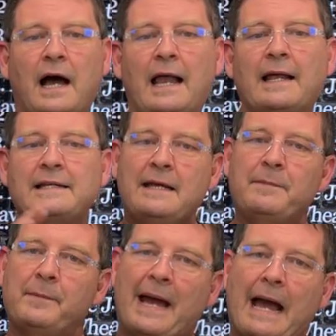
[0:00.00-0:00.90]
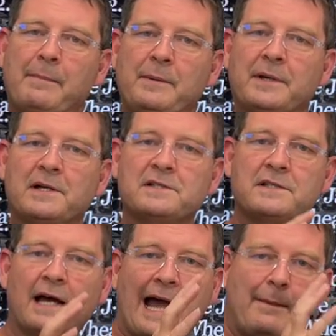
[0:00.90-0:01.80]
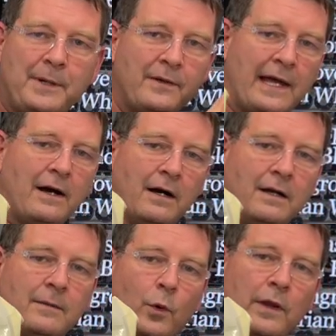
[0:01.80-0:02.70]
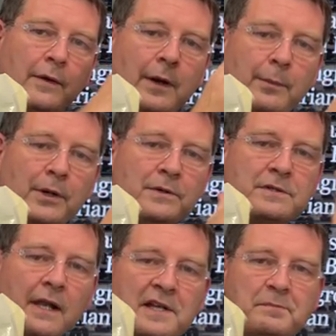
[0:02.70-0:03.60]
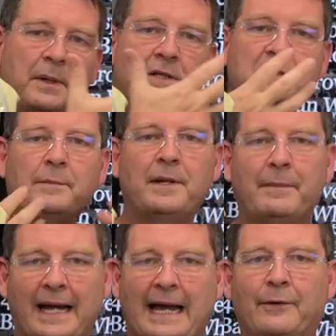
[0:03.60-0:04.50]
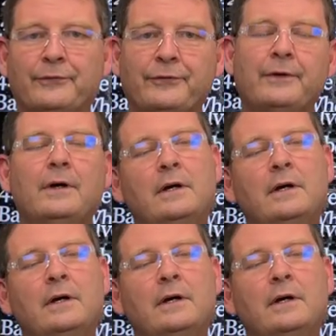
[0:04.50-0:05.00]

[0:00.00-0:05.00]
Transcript: I like to keep them happy because the happier they are and the more they reproduce, the less bugs come into my house.